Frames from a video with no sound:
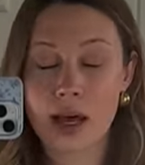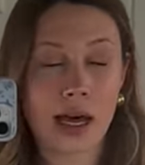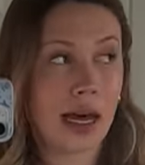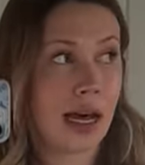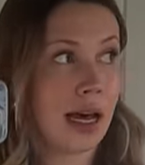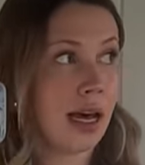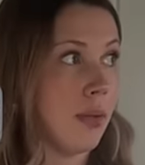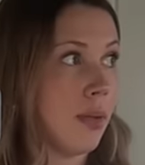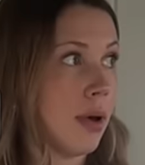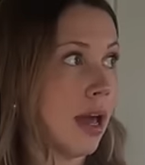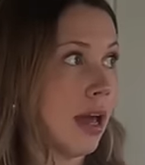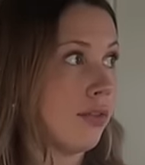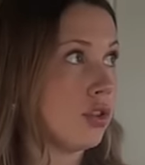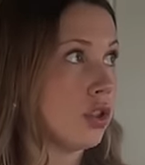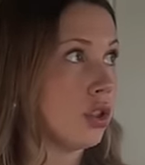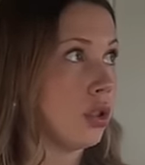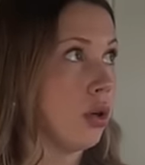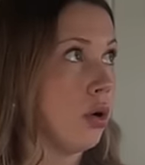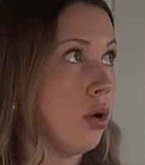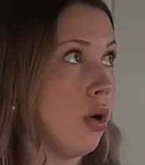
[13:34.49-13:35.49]
Um, I have
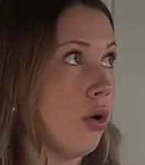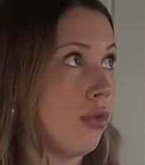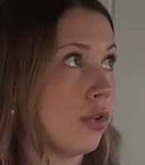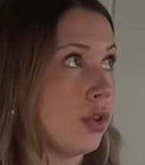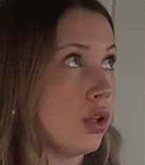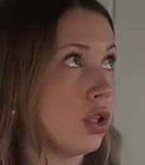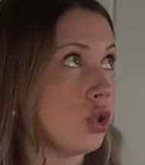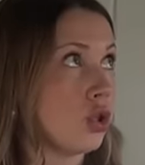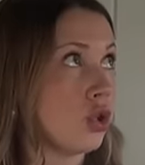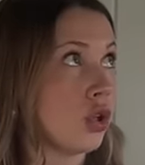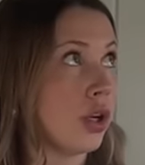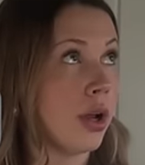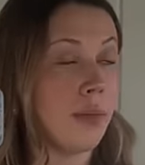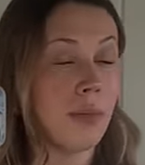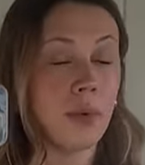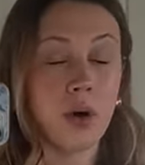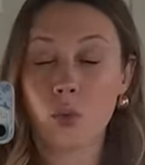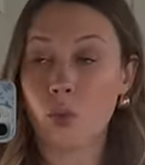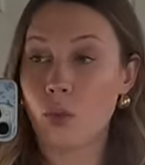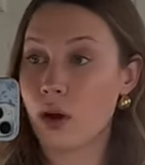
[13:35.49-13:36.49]
to go over the
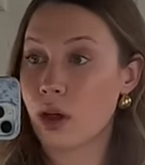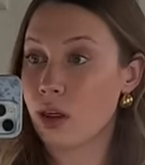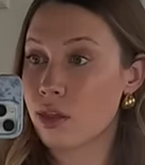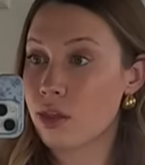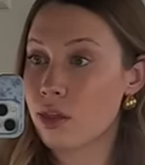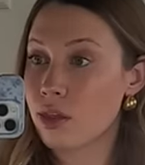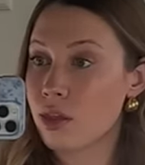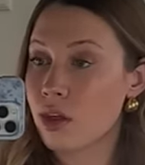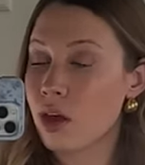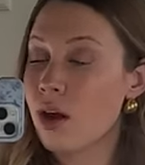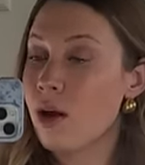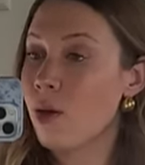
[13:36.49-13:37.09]
trim with